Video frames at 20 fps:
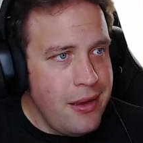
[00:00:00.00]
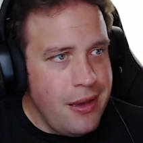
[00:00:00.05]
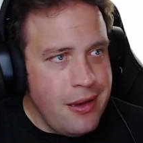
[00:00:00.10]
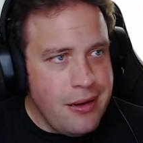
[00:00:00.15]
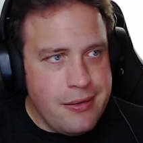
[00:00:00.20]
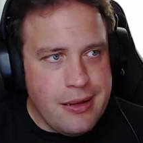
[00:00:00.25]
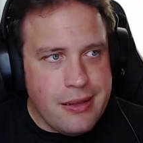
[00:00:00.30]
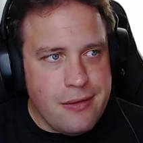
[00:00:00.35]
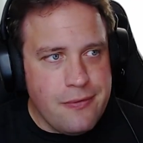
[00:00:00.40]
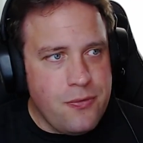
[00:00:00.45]

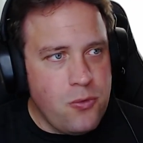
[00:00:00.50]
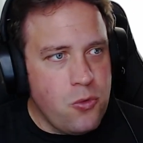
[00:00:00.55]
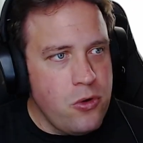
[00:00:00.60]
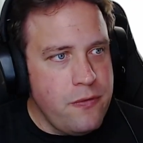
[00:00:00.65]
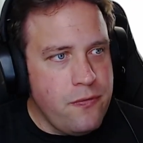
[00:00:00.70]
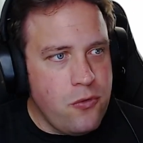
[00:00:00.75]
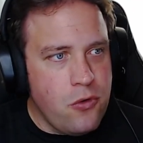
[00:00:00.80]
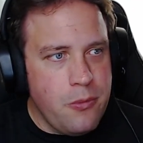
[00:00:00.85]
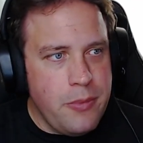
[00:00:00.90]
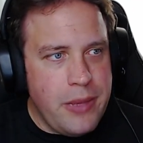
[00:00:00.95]
Now, the
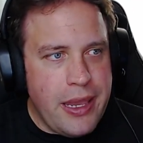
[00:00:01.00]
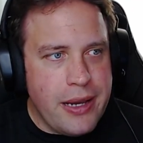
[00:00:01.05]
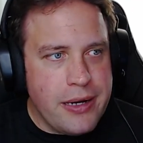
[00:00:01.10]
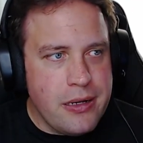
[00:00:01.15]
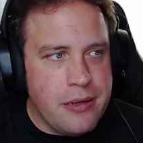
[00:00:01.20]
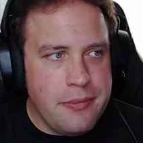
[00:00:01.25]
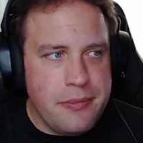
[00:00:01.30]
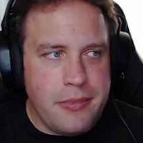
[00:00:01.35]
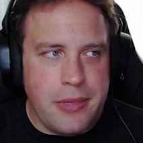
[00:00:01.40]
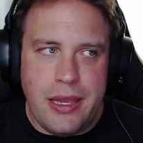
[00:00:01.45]
44
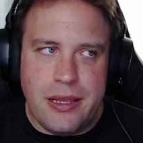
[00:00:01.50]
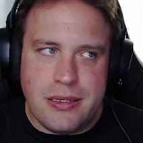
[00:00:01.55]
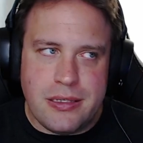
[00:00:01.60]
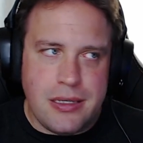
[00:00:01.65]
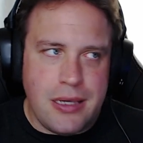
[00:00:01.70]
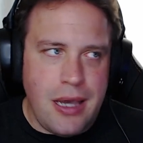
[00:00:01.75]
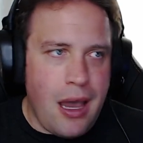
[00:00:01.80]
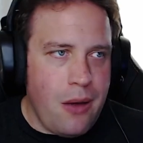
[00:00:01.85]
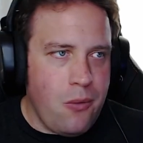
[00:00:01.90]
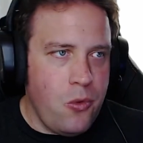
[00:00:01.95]
Magnum, it's
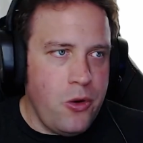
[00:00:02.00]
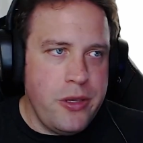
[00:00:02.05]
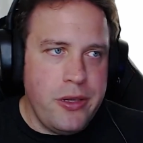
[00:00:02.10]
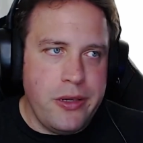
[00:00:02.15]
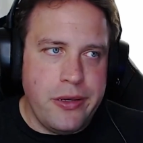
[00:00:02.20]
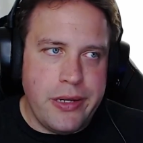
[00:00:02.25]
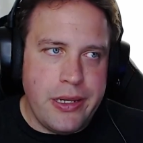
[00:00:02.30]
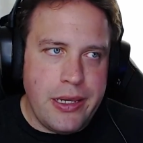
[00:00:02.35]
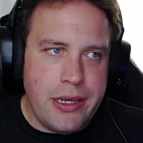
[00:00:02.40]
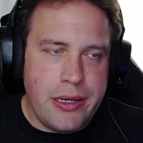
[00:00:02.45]
got what
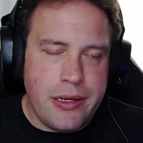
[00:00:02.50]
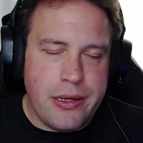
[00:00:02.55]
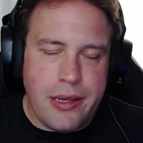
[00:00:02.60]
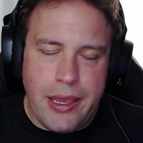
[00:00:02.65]
you need.